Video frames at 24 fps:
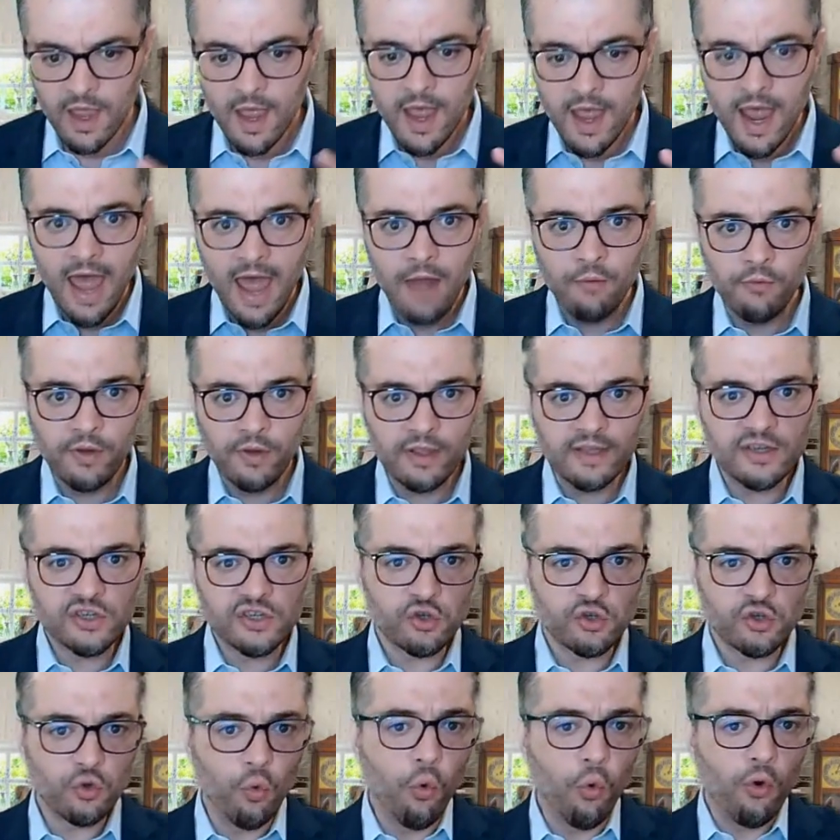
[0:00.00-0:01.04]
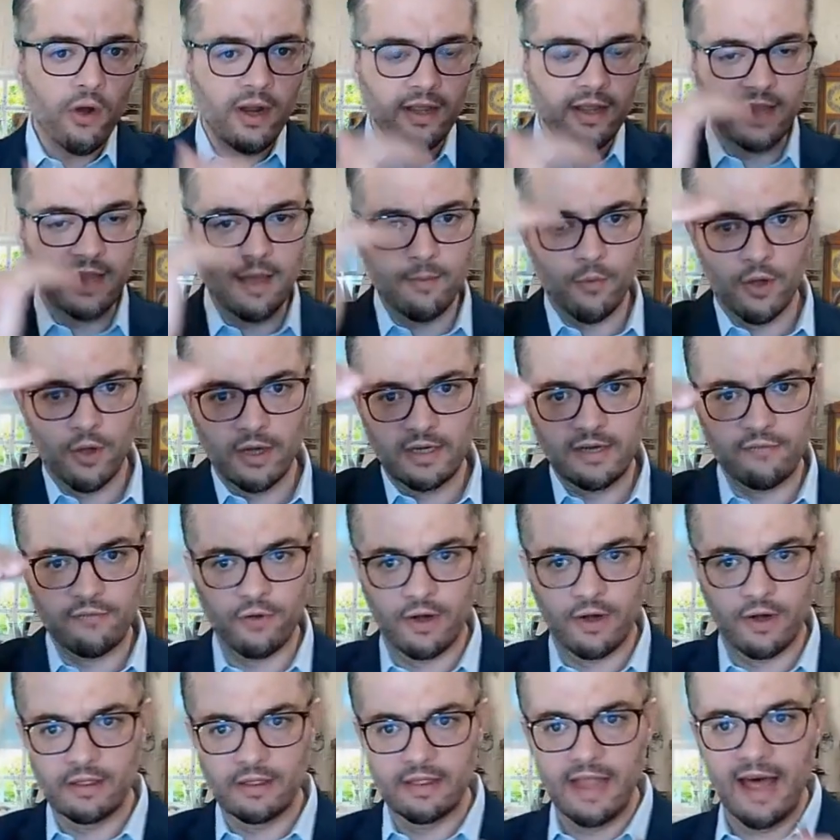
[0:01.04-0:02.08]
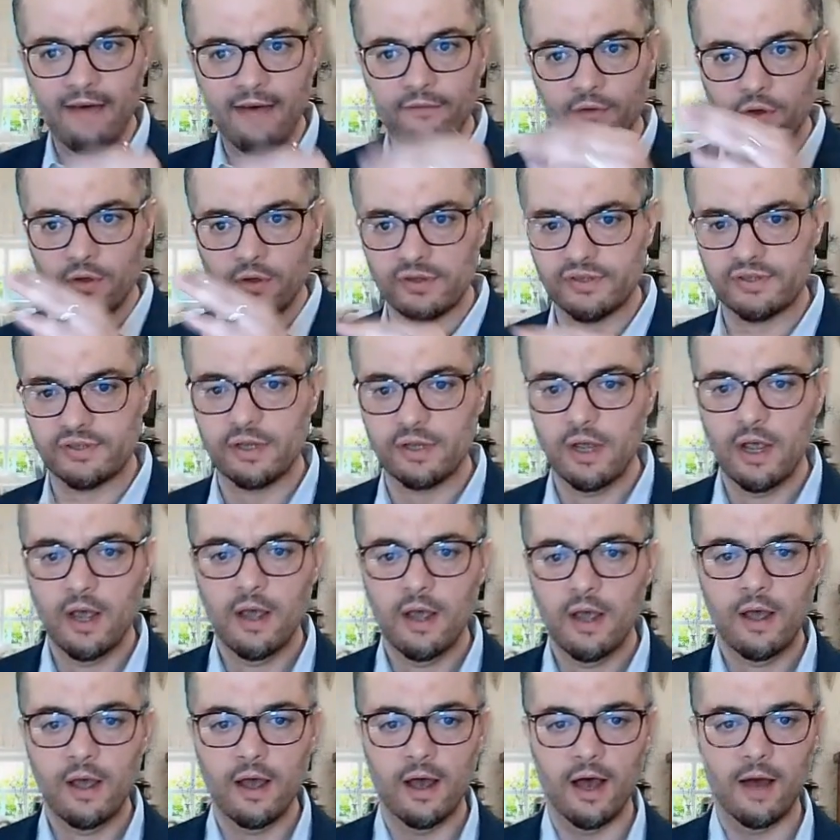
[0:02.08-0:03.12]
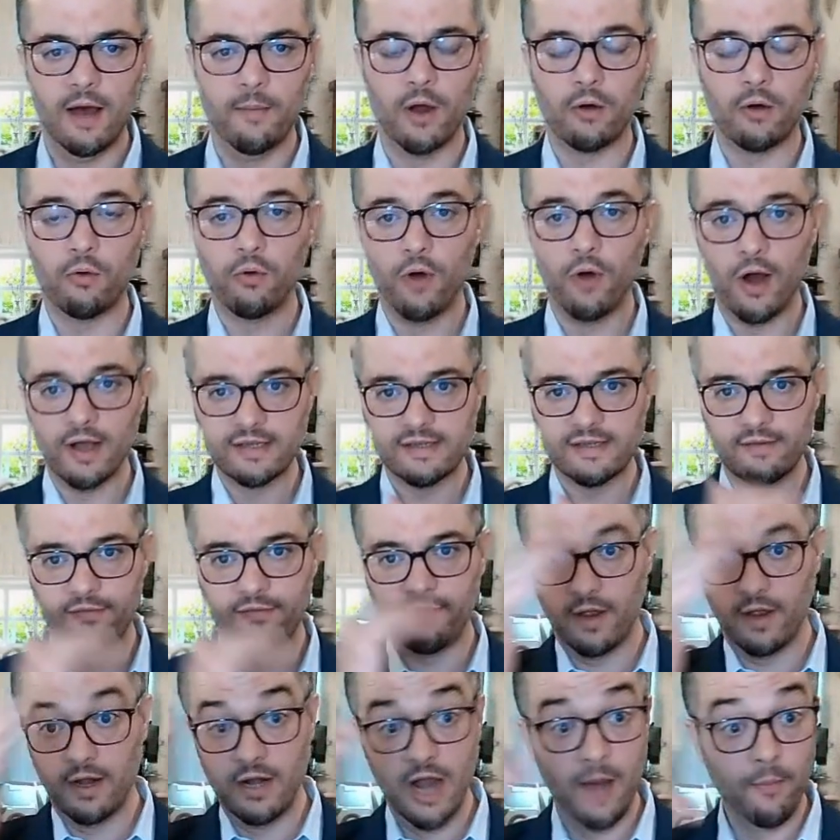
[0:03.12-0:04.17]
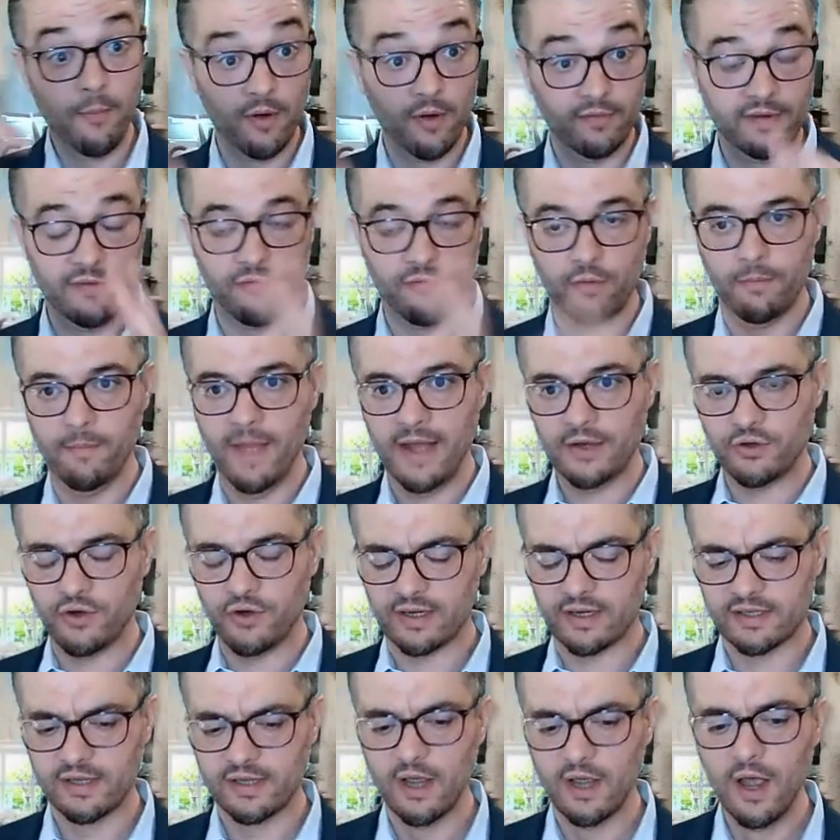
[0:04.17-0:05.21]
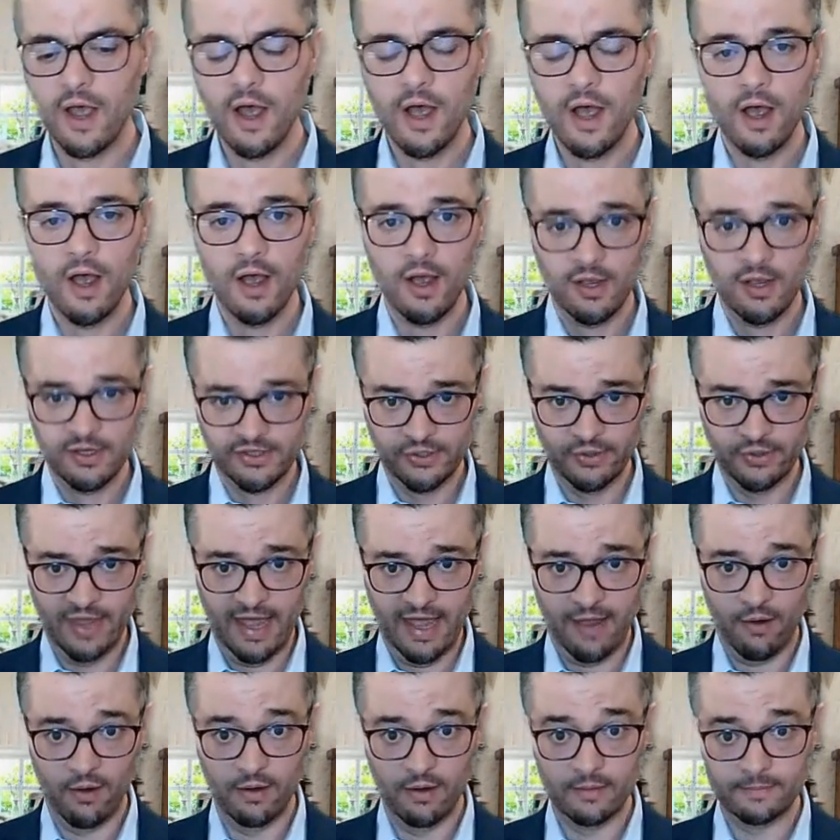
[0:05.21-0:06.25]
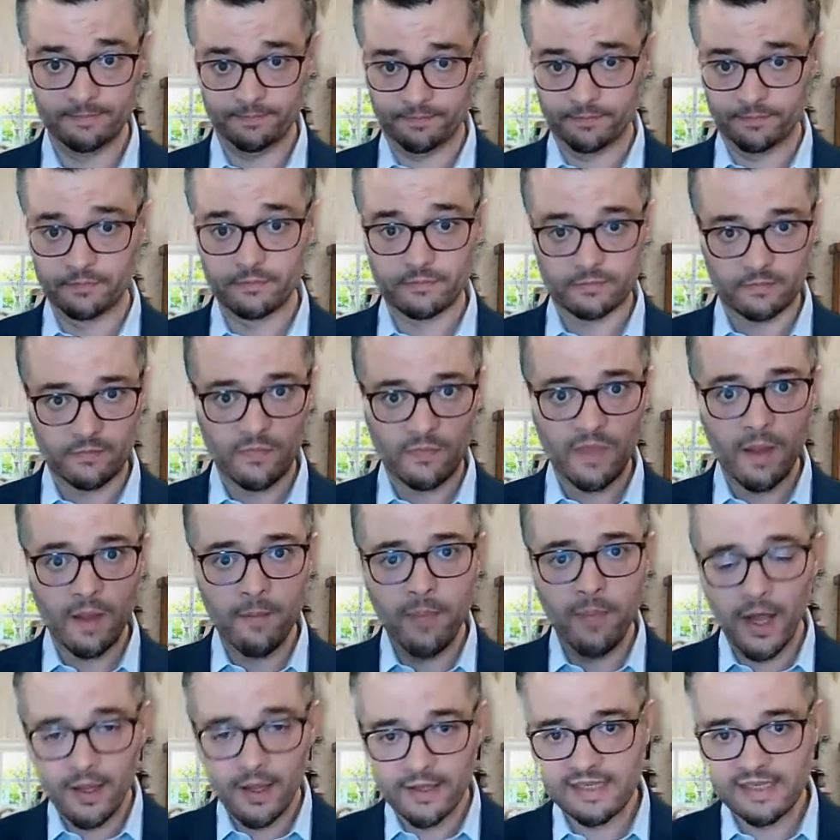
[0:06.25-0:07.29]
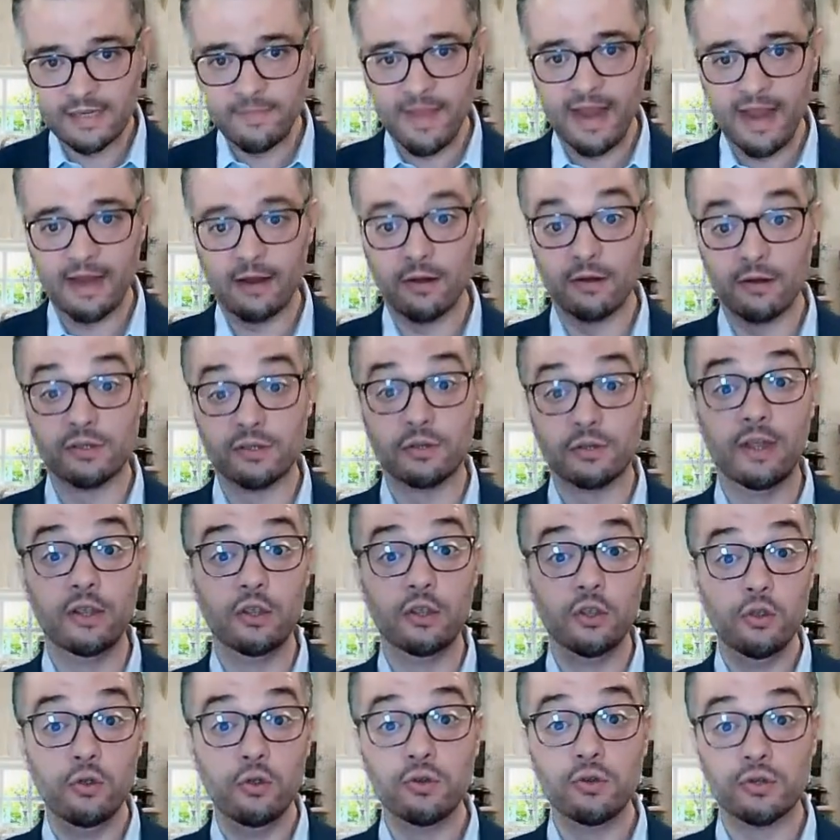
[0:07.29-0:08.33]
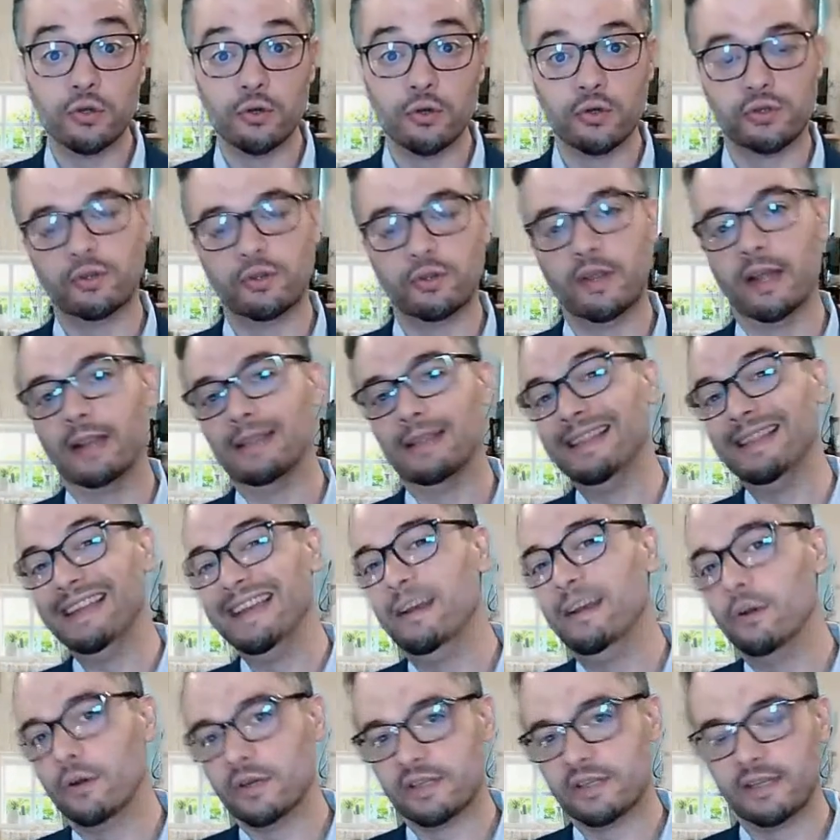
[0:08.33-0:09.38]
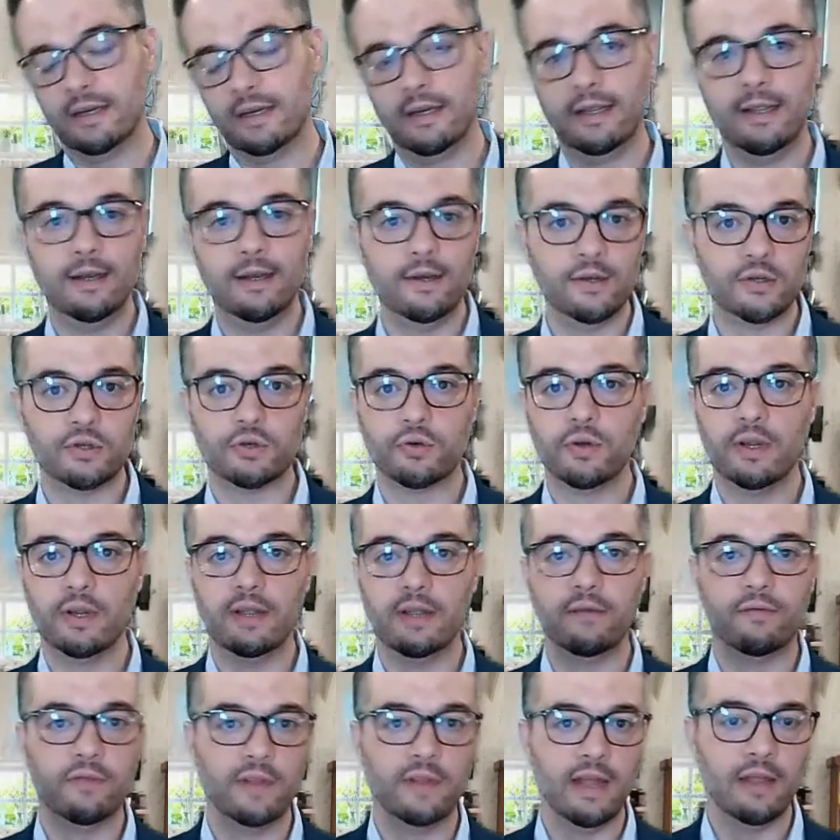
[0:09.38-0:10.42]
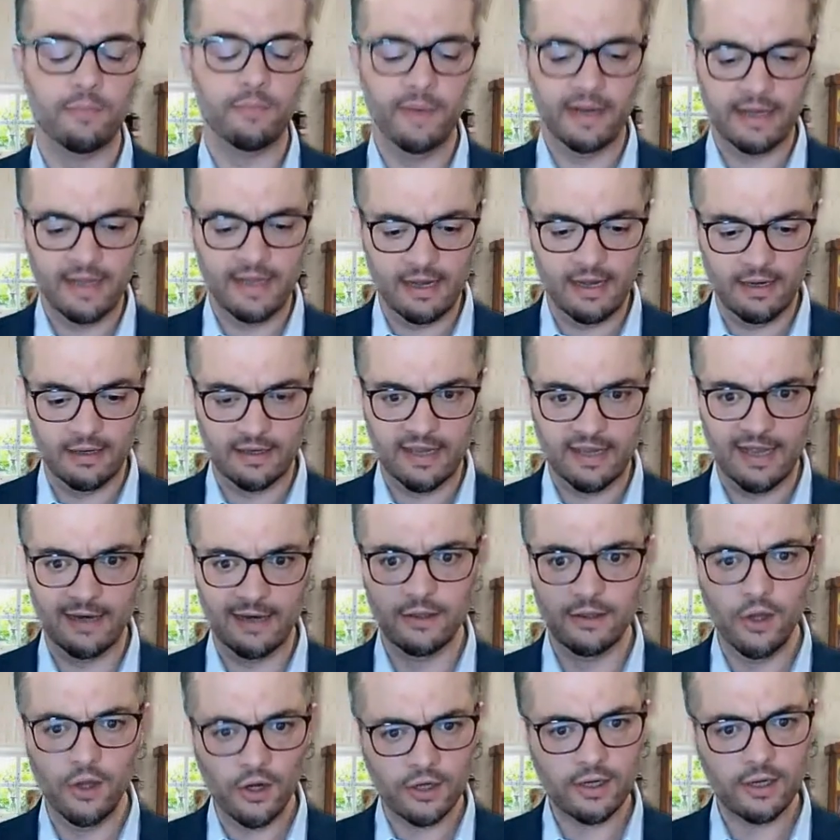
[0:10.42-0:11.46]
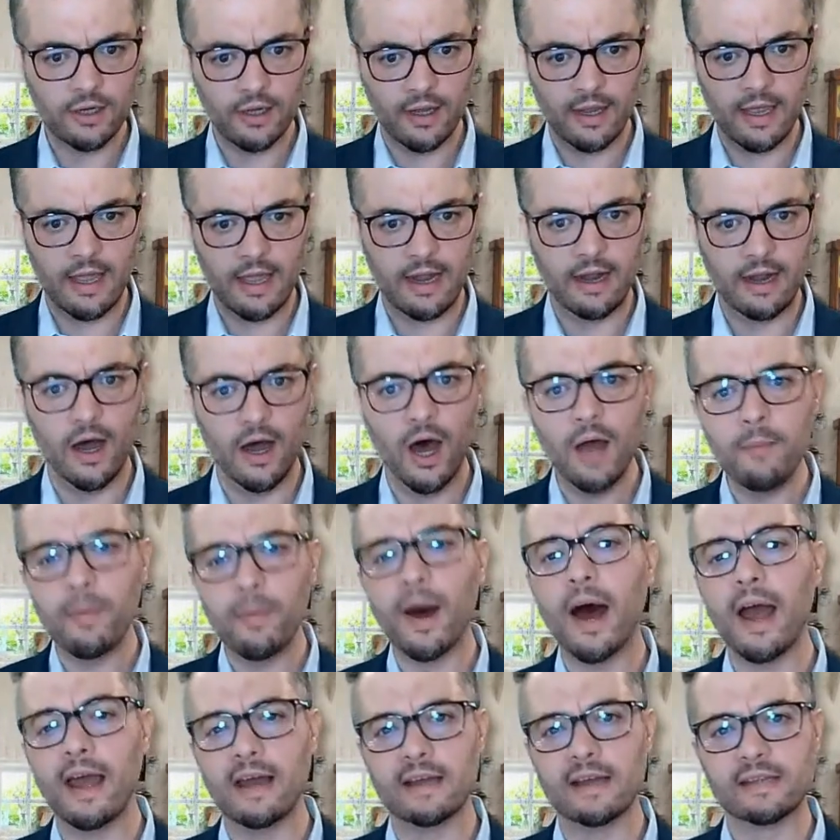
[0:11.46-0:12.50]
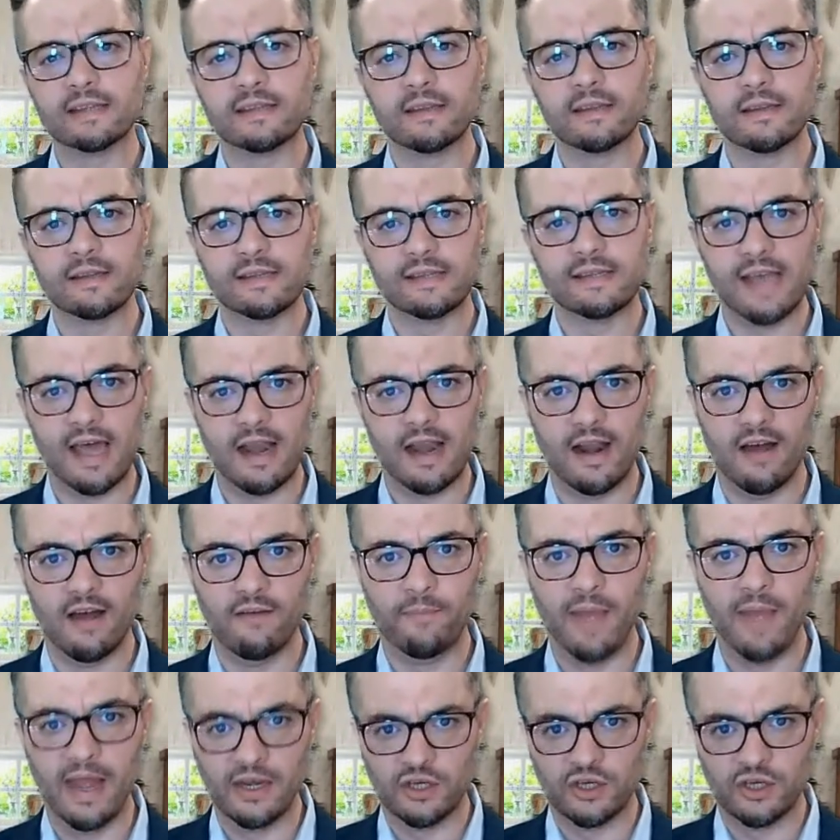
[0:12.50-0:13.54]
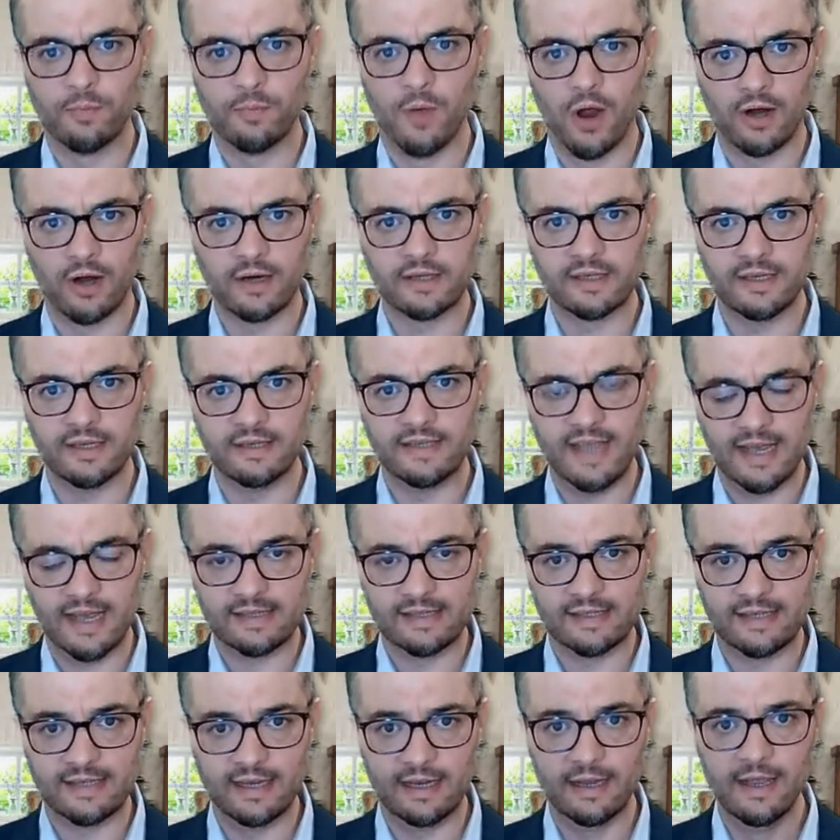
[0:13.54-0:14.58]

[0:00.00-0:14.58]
and really scoring them on different levels across a number of different metrics so that policymakers, so that users, so that leaders in industry and philanthropy can look at an unbiased set of benchmarks and testing